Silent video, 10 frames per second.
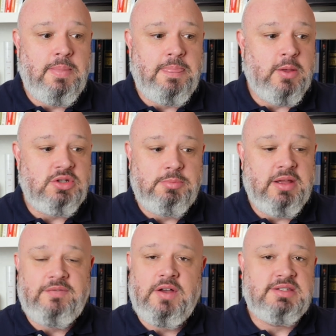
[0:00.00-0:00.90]
those are
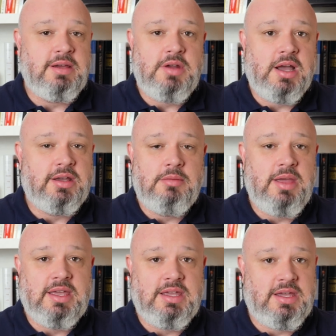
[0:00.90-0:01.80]
pitfalls I'm not going to
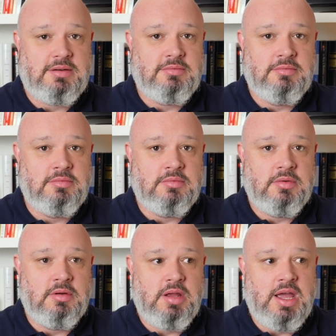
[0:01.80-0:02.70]
make again.
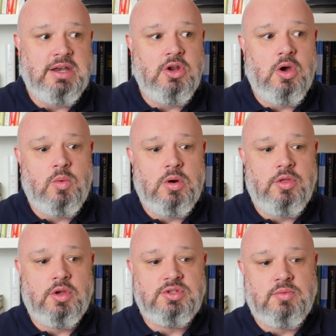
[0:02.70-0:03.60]
I know where
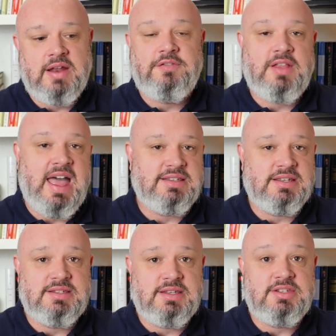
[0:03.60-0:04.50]
those red flags
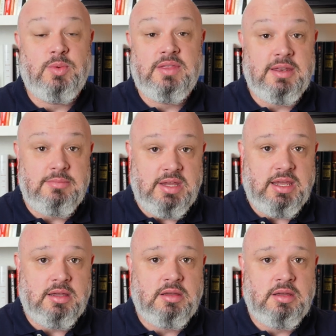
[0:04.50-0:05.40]
exist within
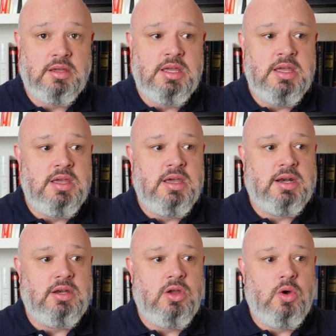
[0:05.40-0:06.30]
me. And
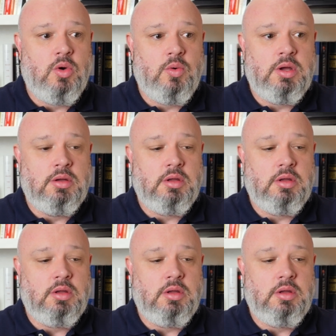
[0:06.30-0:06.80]
I know